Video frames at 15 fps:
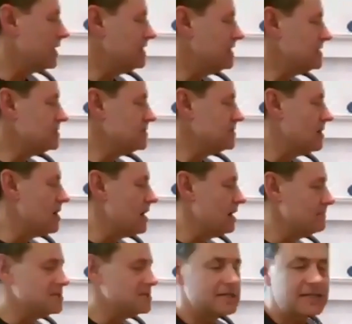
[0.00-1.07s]
of these
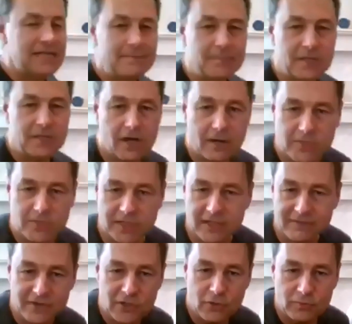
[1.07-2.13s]
knobs to keep the object in
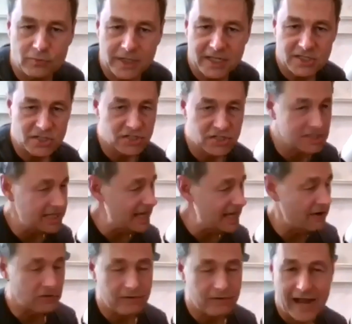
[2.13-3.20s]
view because it's just
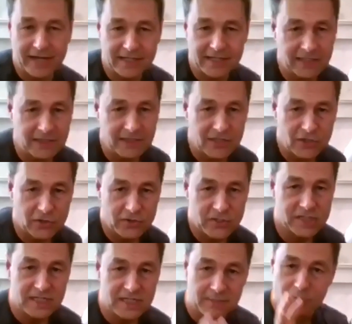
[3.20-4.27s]
counteracting the Earth's
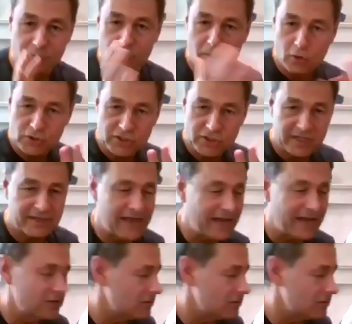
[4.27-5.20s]
simple motion in that